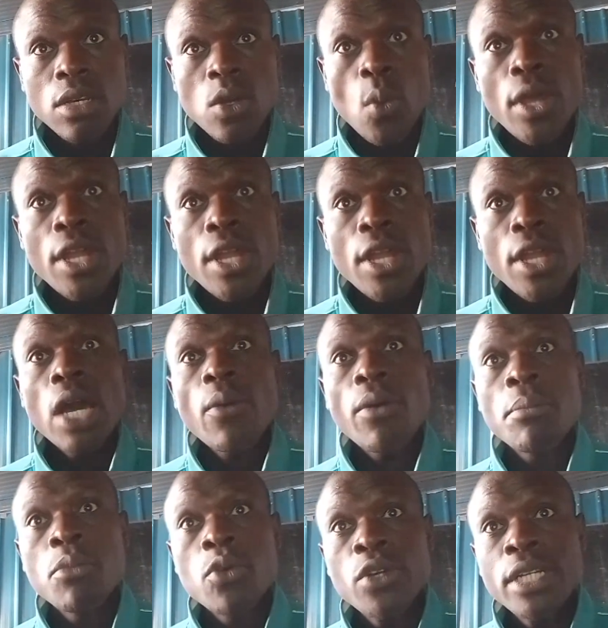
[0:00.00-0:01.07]
When our
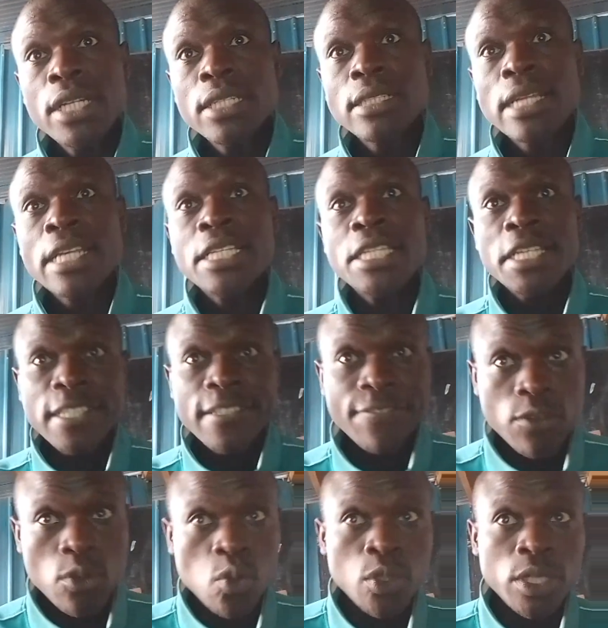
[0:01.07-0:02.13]
bodies digest
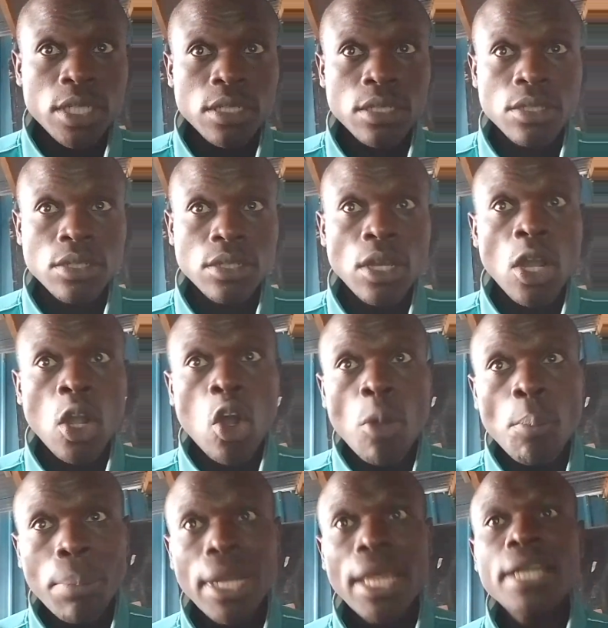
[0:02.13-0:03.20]
food,
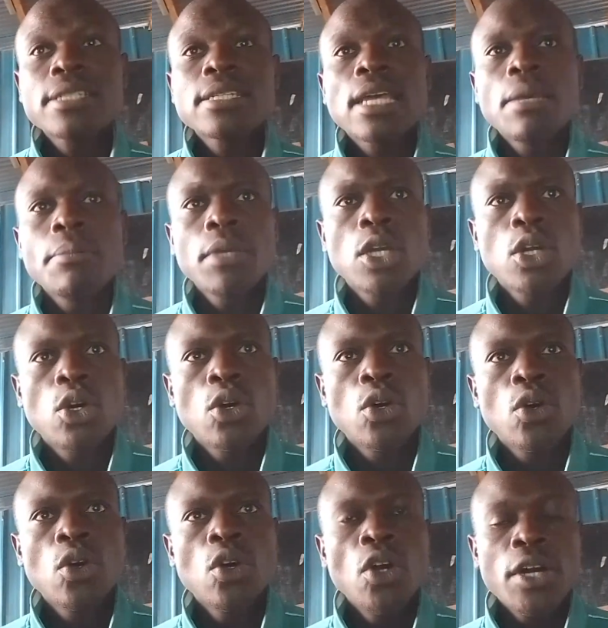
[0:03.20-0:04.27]
complex
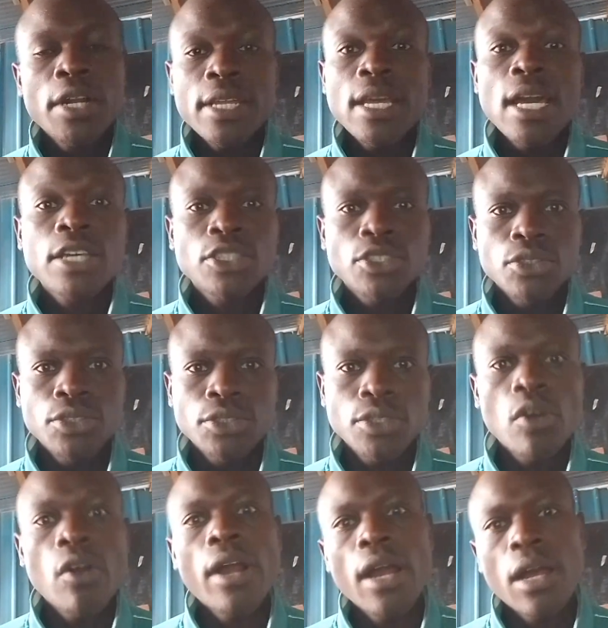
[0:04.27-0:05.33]
chemical reactions
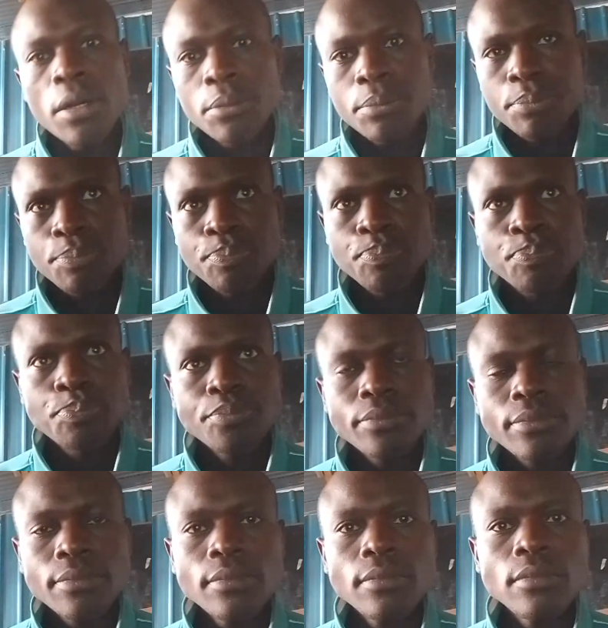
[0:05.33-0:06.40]
occur,
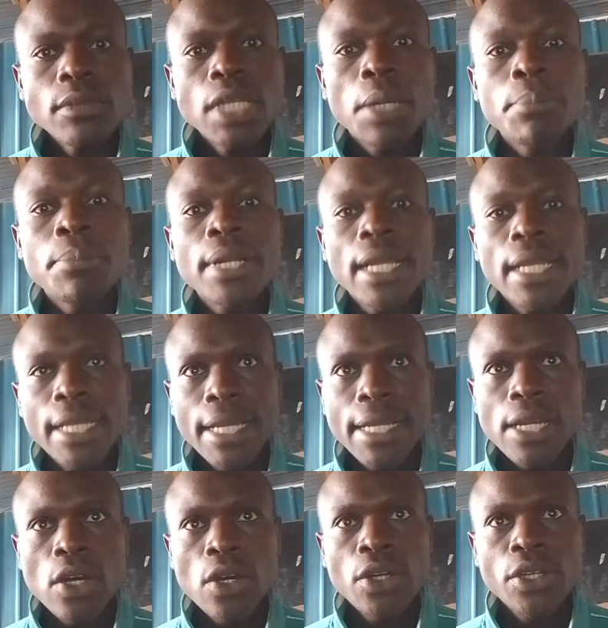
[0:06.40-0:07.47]
breaking